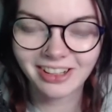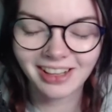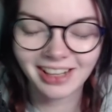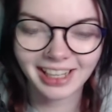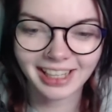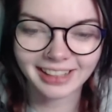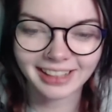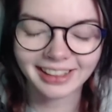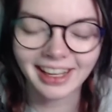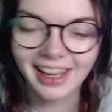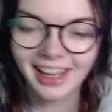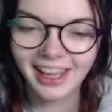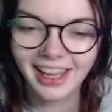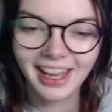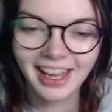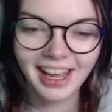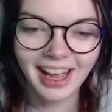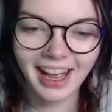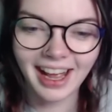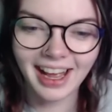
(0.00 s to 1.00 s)
And
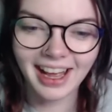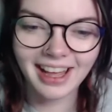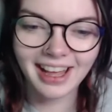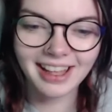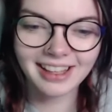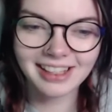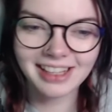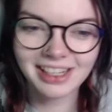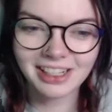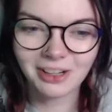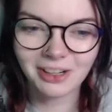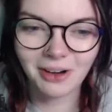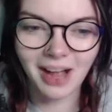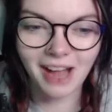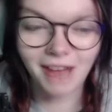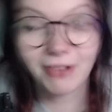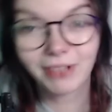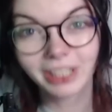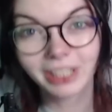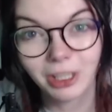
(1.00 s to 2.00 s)
you know, I
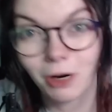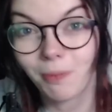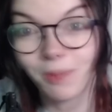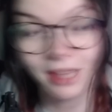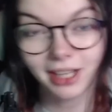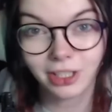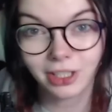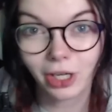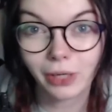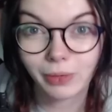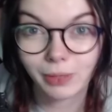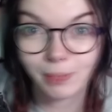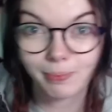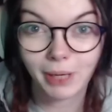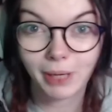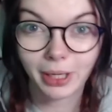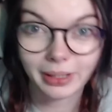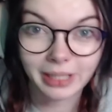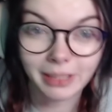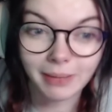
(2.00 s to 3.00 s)
really hope that dog was
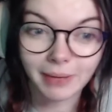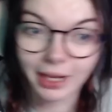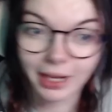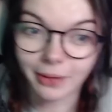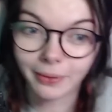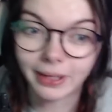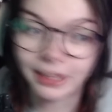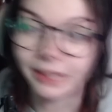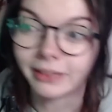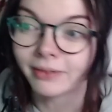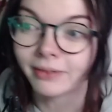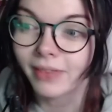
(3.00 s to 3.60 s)
Buckley, by the way.